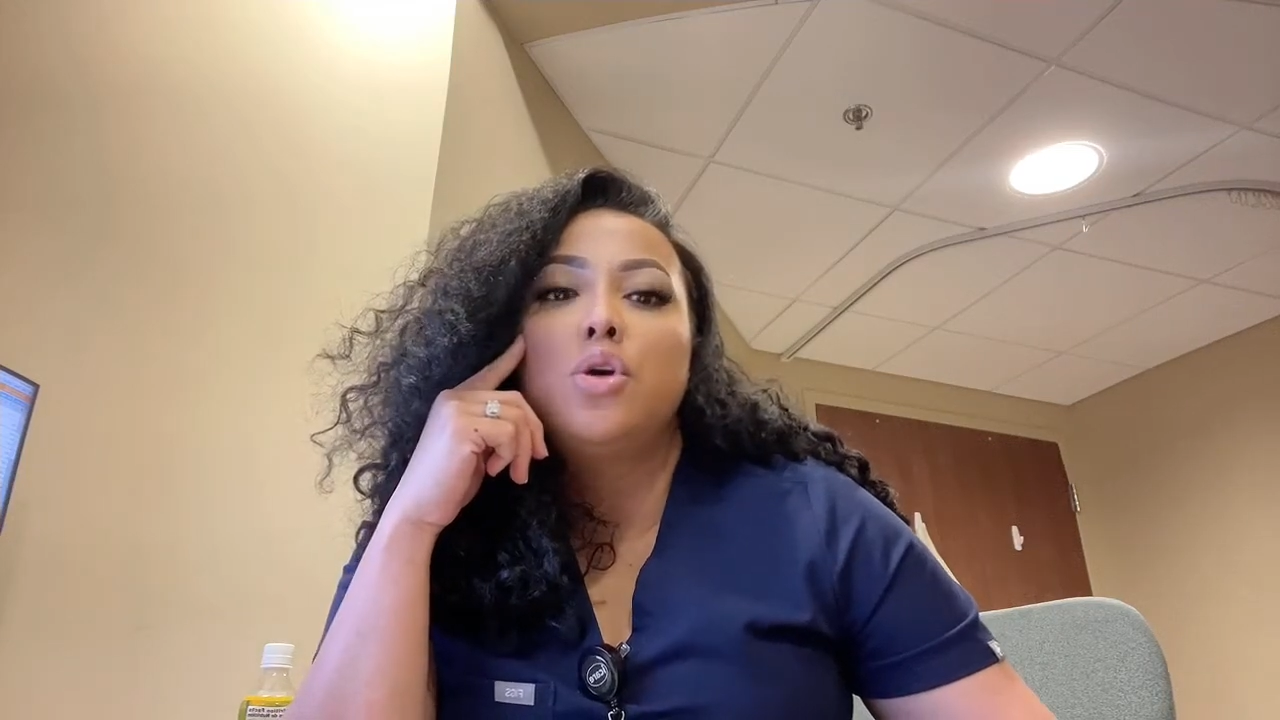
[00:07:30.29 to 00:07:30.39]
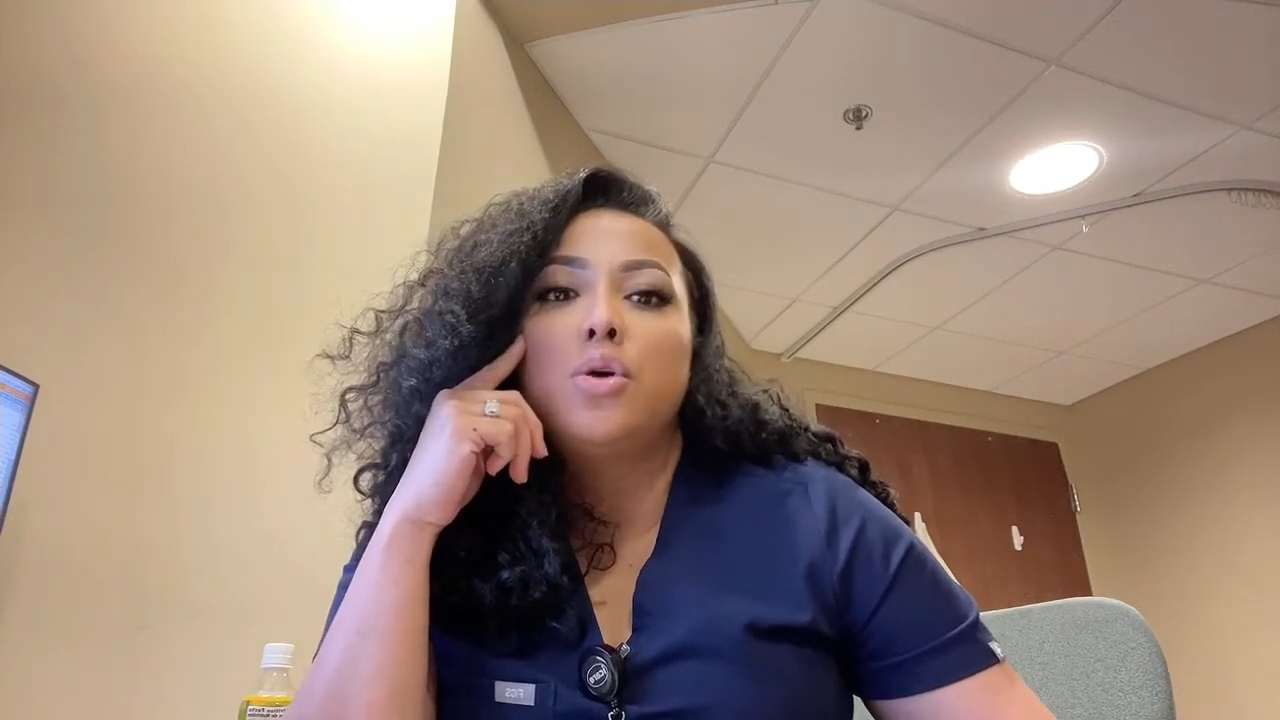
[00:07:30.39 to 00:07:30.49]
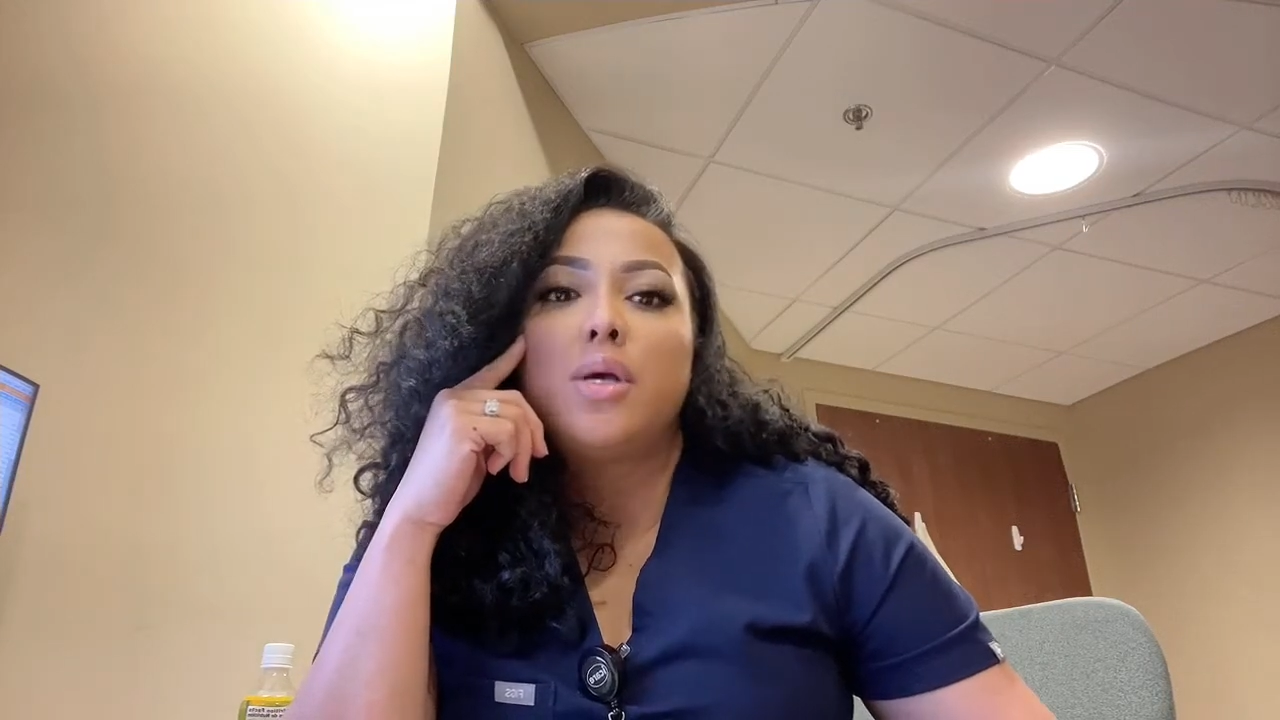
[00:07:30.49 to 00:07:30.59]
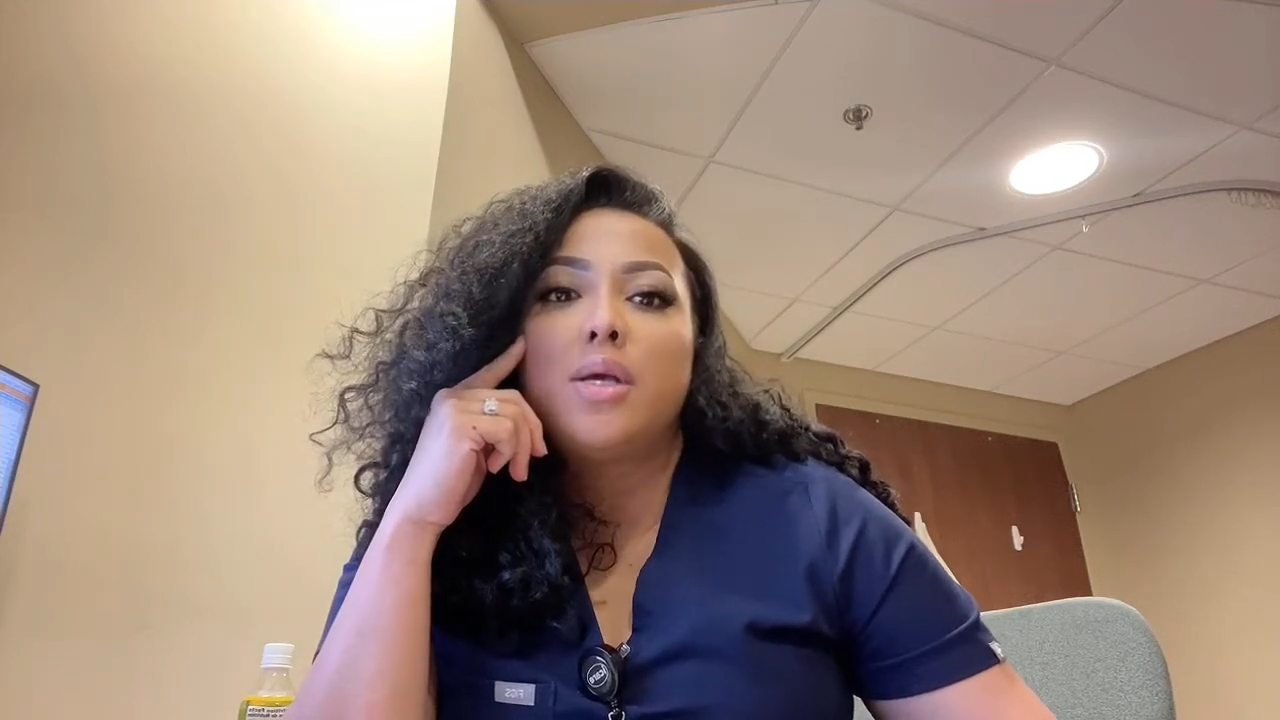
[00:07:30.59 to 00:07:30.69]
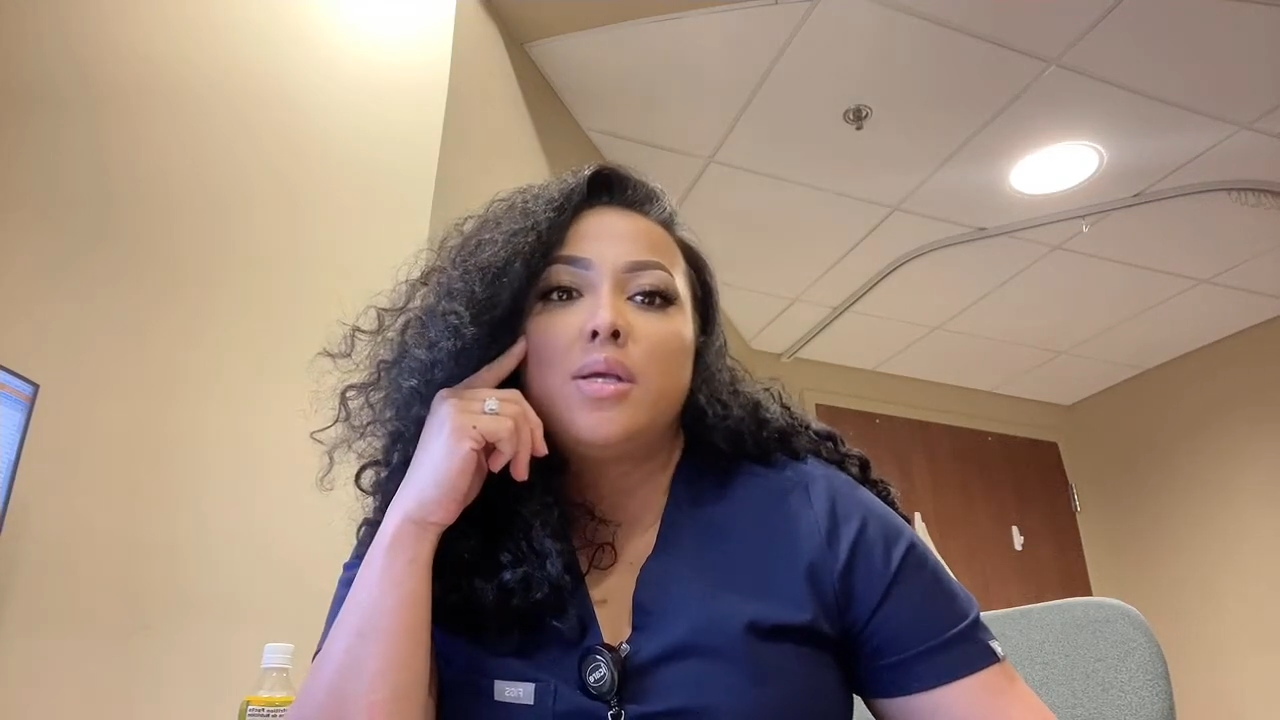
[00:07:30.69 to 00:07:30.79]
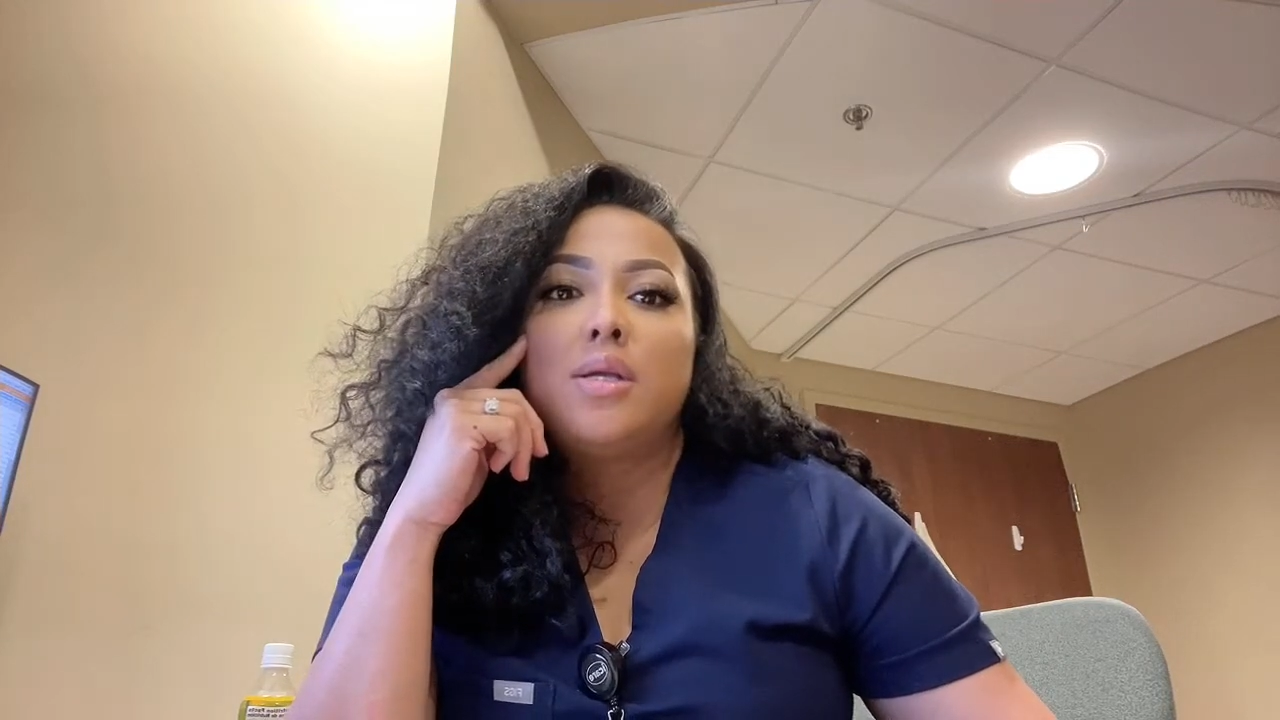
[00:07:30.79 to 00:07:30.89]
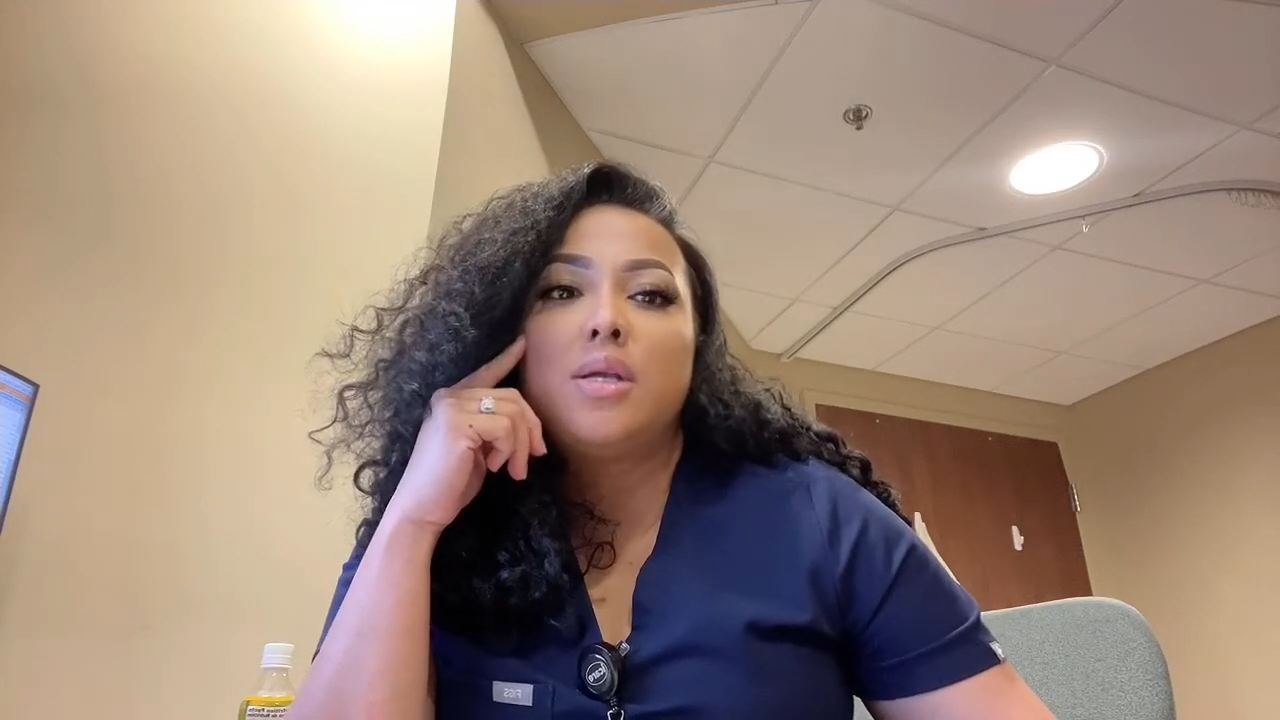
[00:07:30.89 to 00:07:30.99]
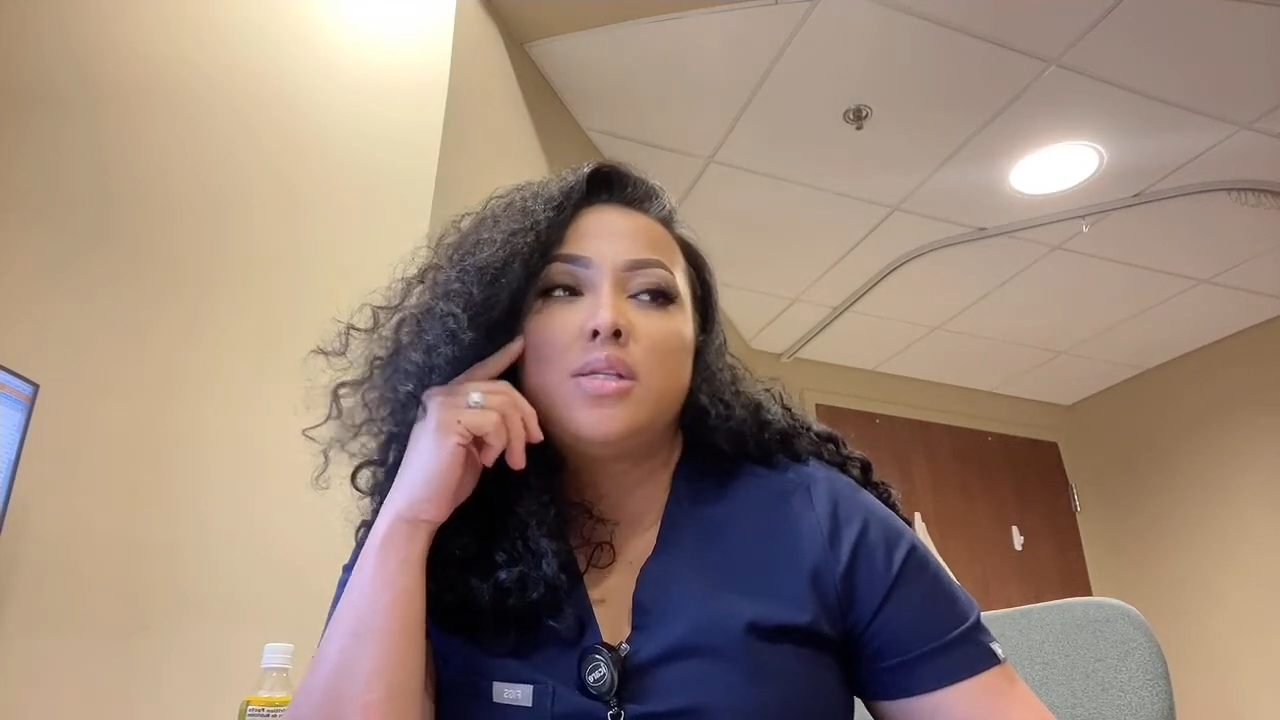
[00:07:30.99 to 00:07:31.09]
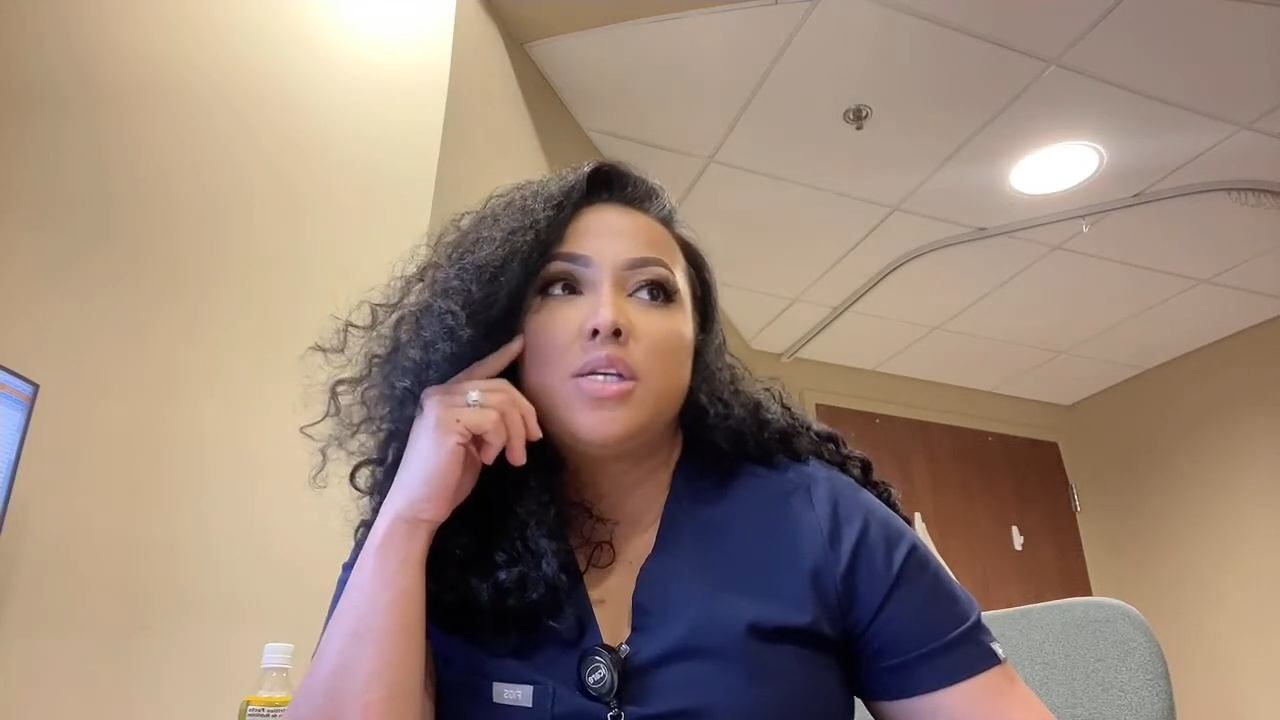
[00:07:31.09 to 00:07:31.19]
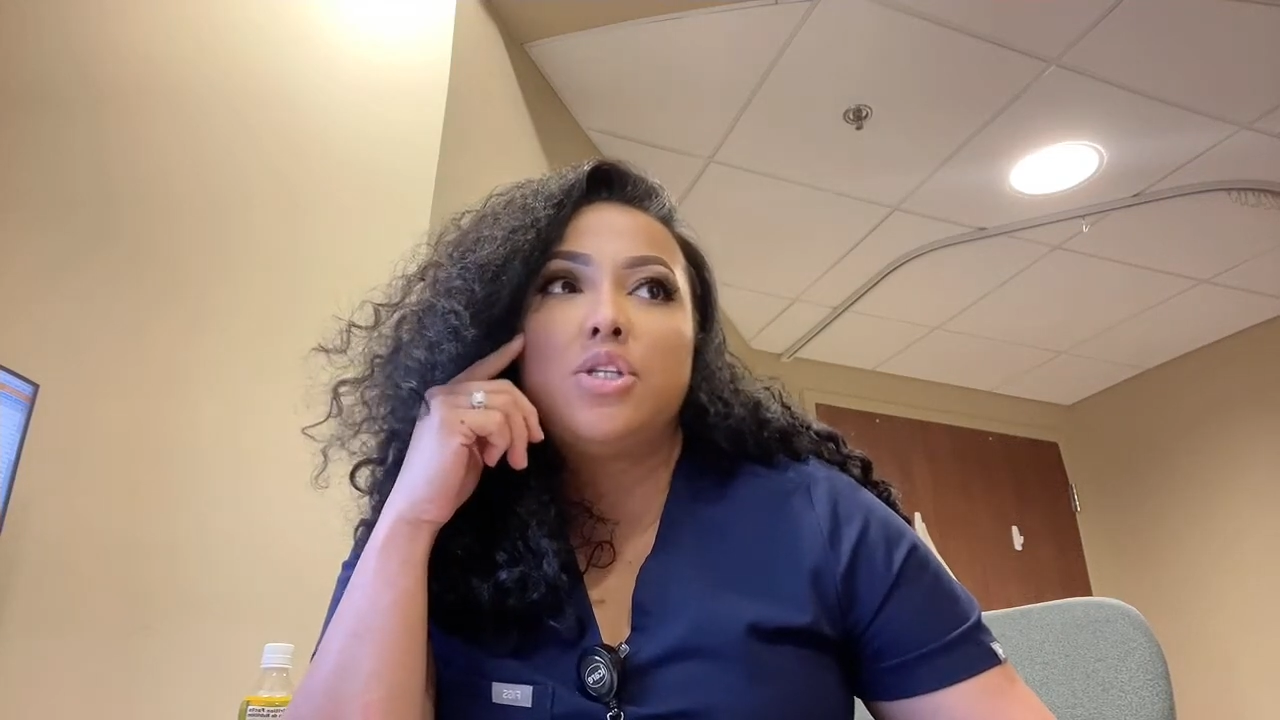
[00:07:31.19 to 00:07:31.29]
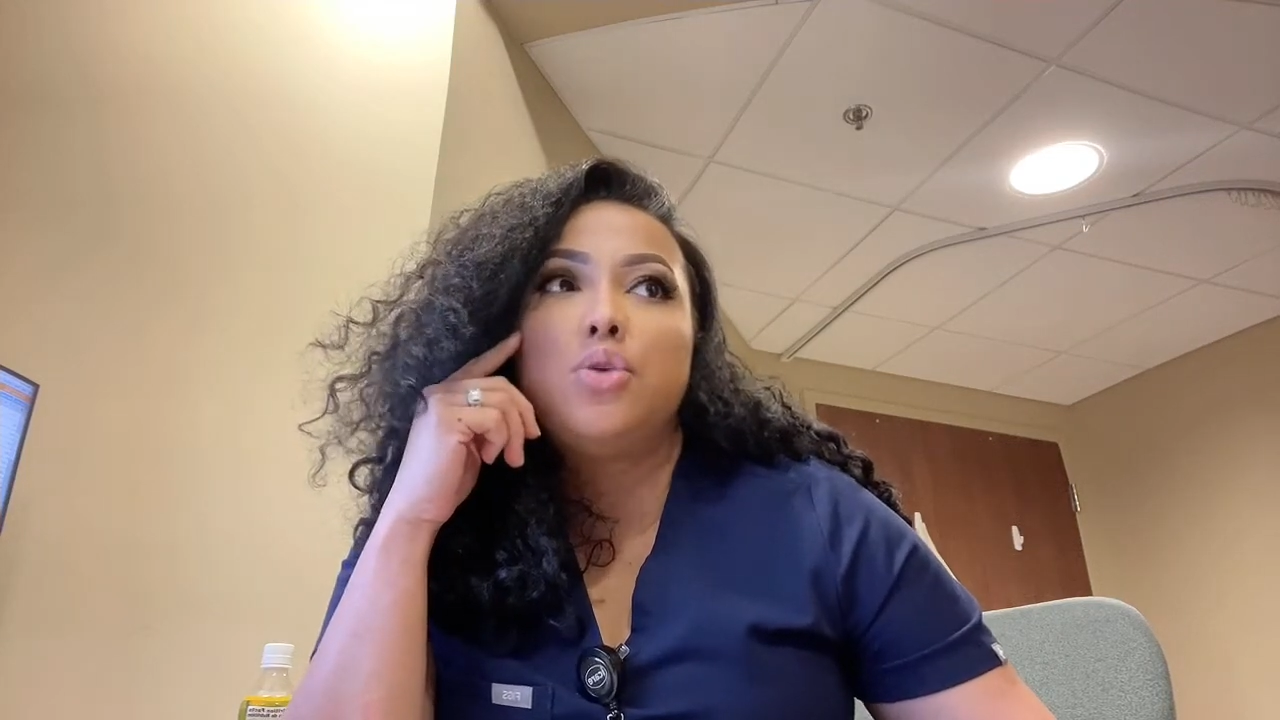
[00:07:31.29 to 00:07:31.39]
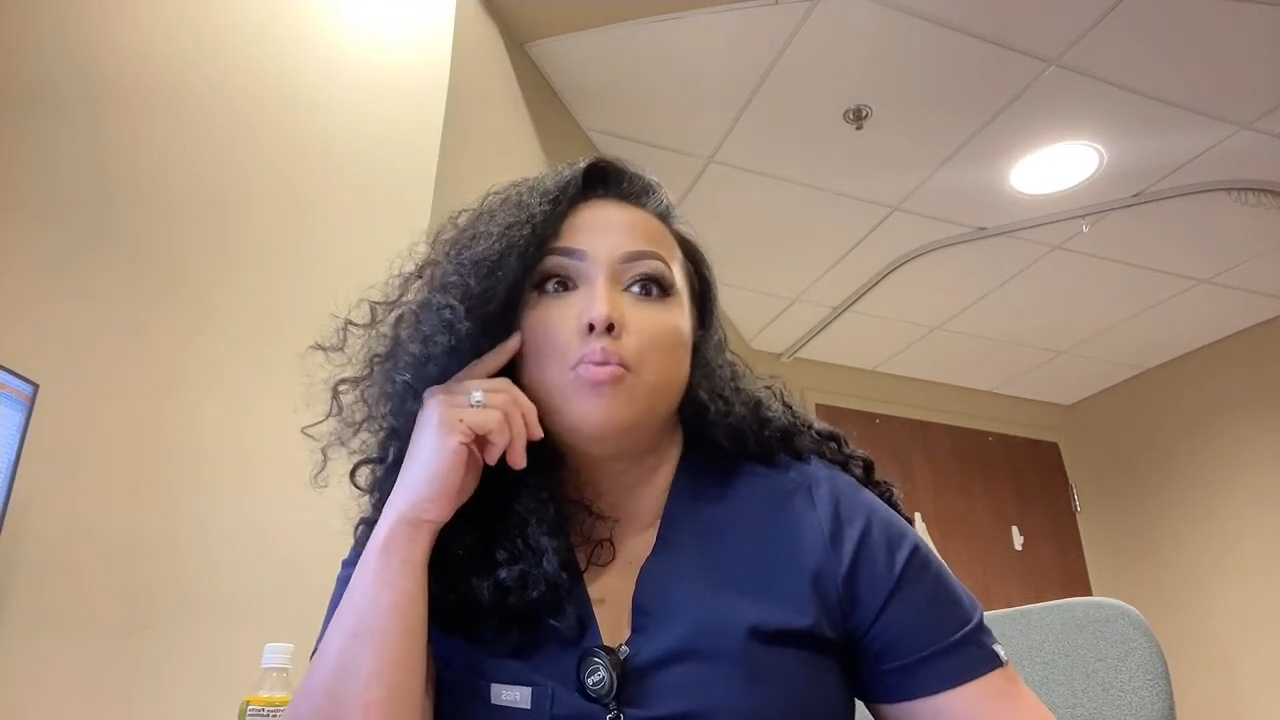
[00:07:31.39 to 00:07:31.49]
it takes you